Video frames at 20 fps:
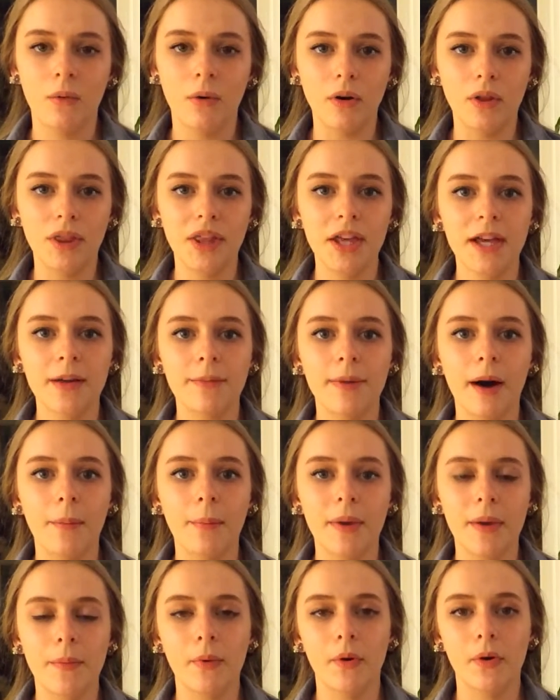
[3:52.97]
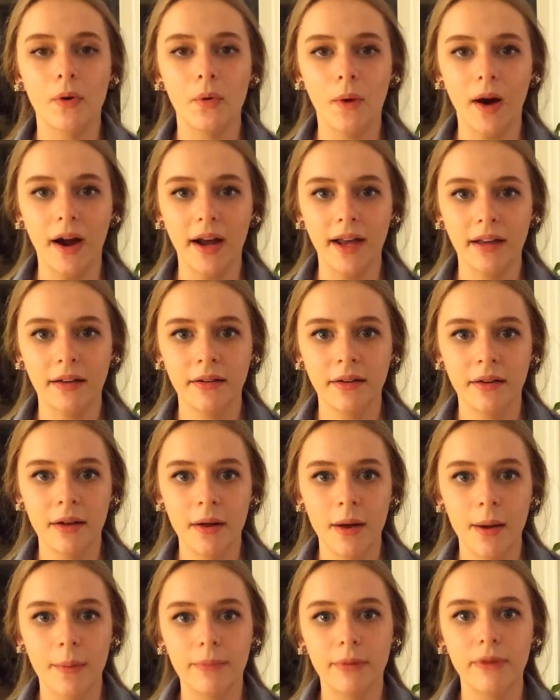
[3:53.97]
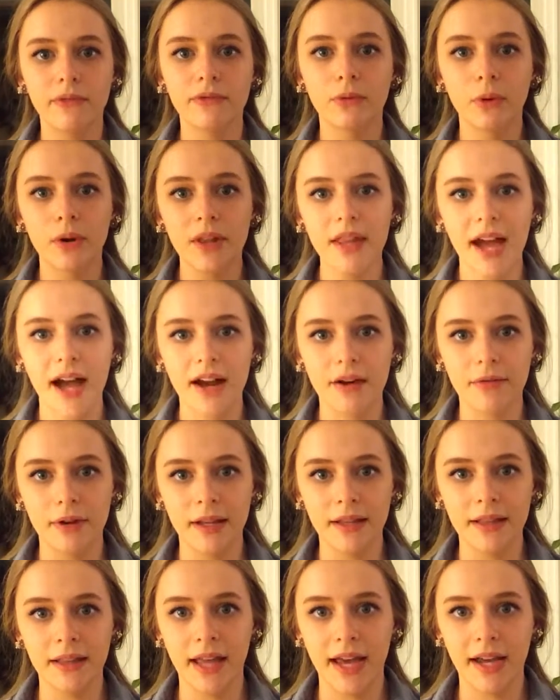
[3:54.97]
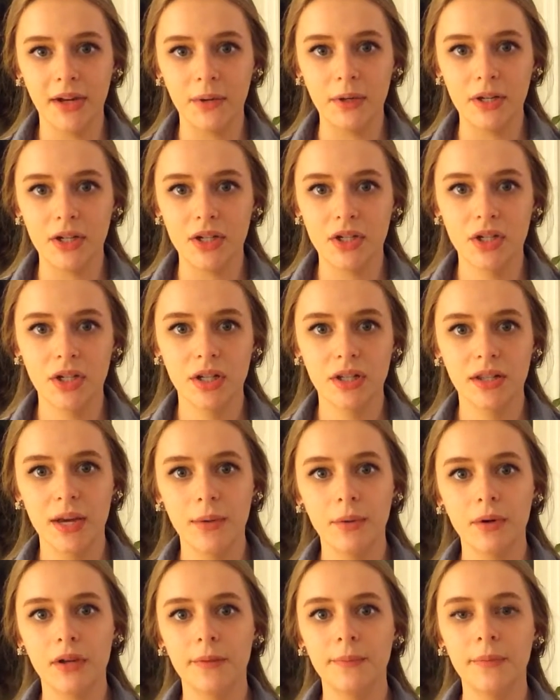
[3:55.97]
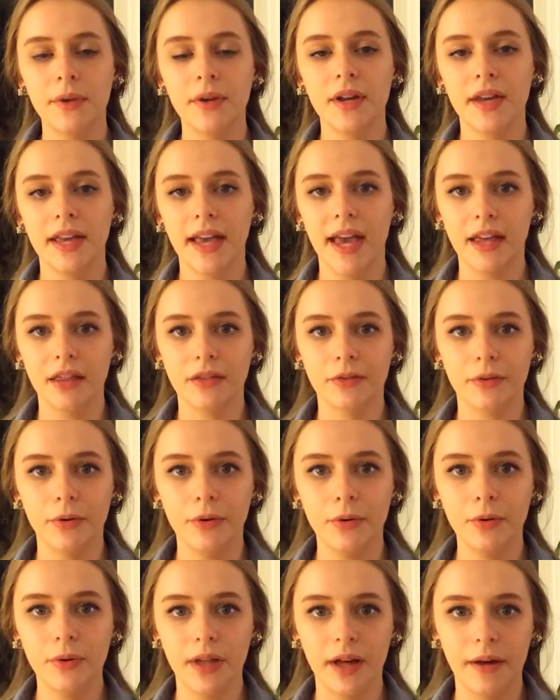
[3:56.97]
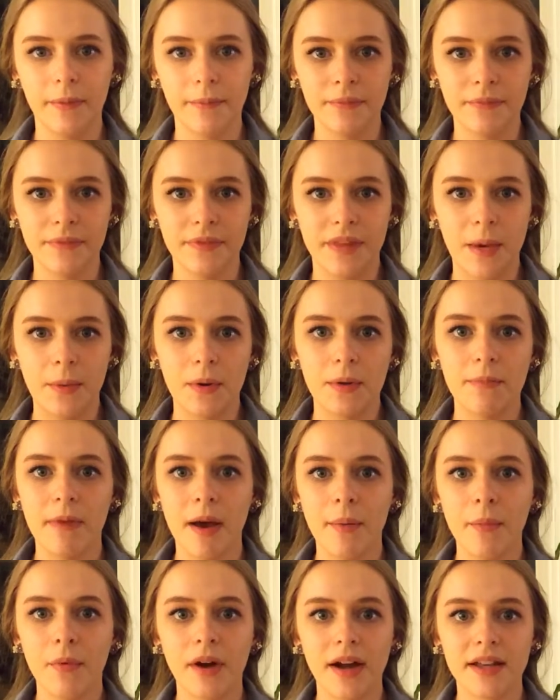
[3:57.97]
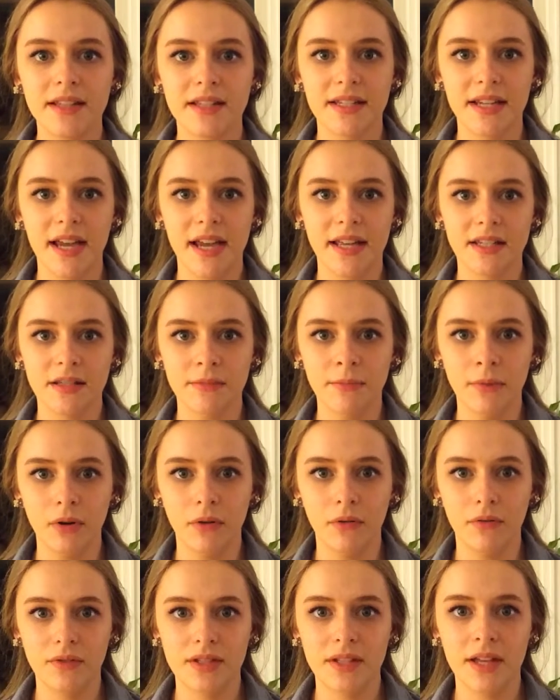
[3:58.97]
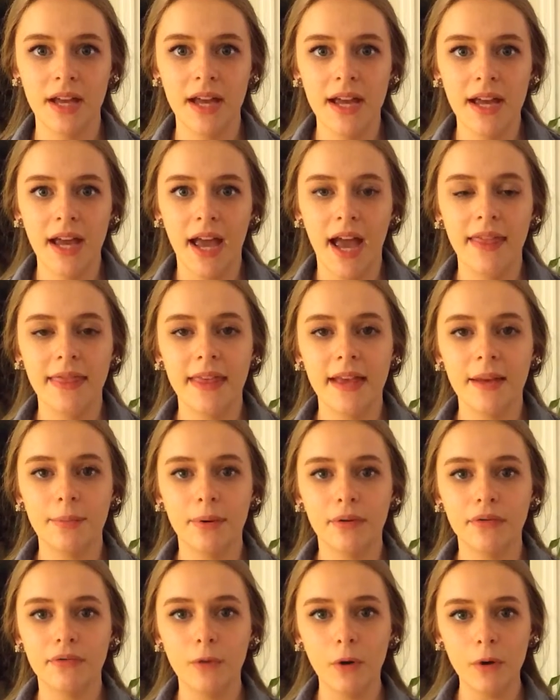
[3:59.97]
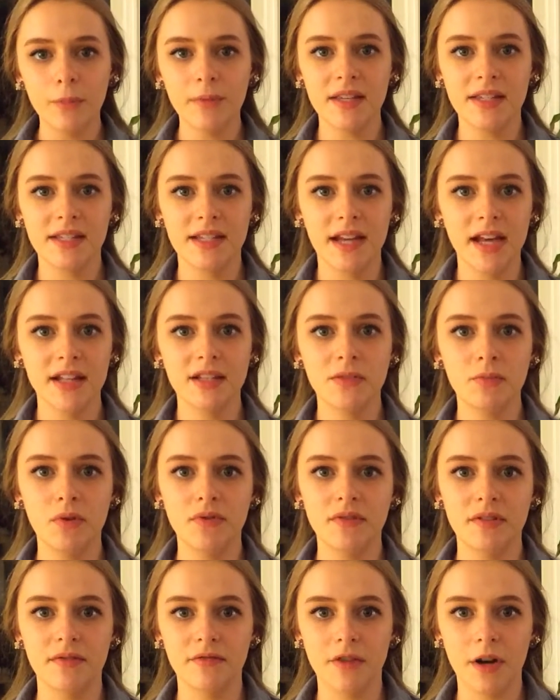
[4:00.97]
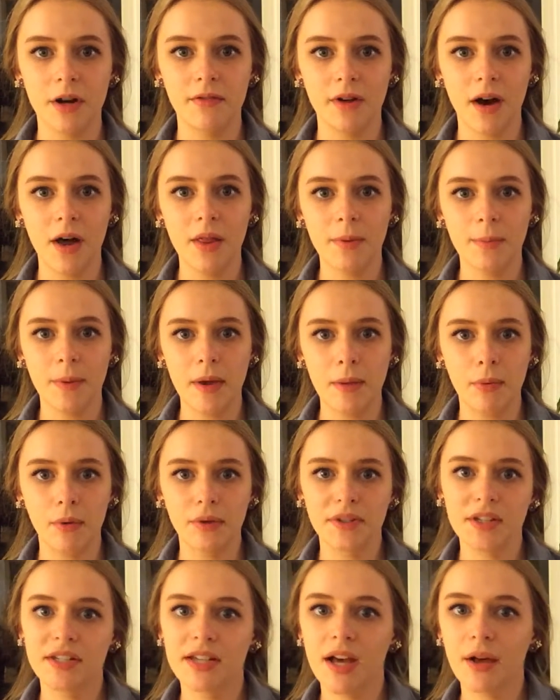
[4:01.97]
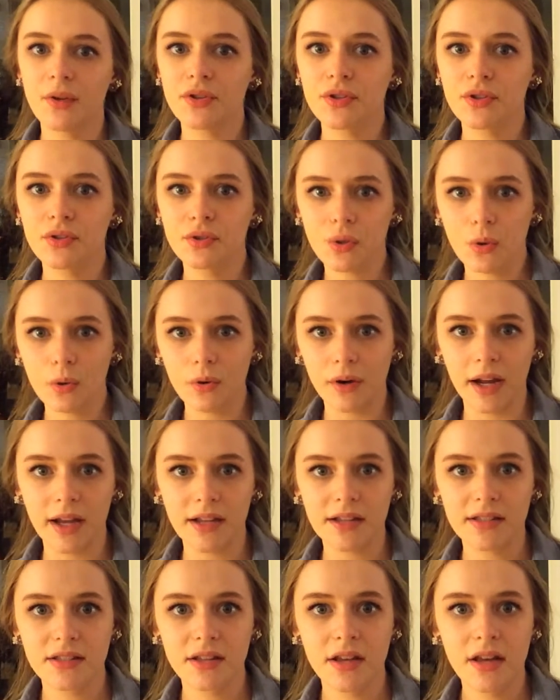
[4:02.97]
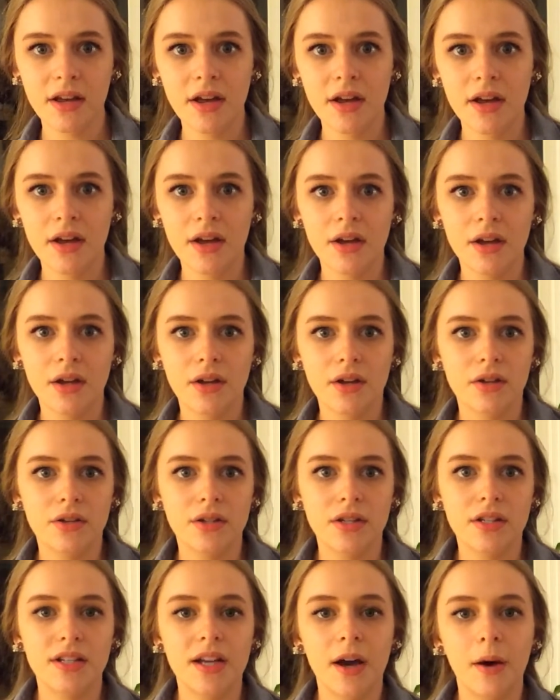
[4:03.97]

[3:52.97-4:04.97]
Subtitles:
Well, think about people in Hawaii. Before they had a written language, they would communicate through hula. They would memorize dance moves, and they'd perform these dance moves in front of other people to tell stories, to